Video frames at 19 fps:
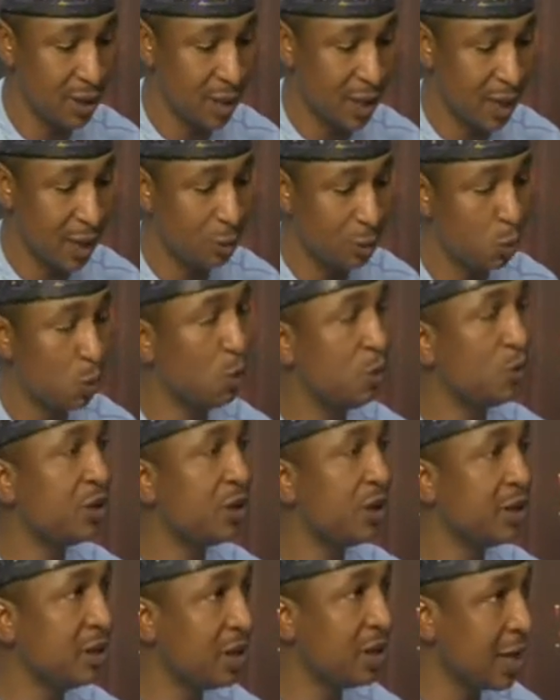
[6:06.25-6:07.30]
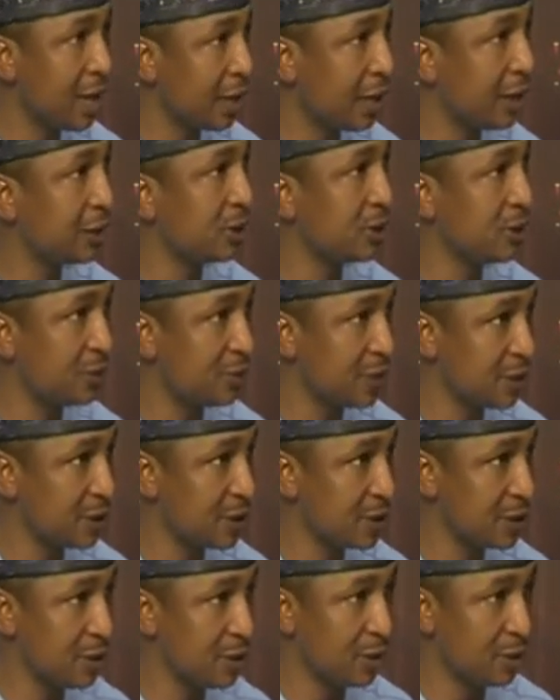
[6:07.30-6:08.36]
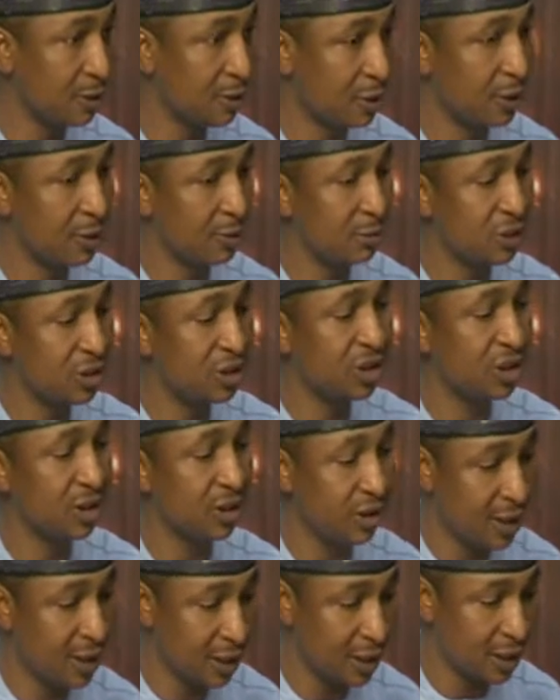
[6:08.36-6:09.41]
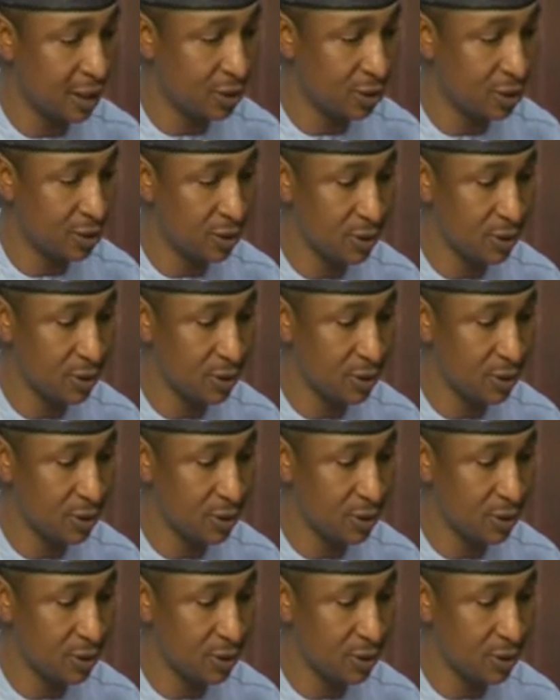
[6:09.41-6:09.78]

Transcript: and wooing electorates come the general election.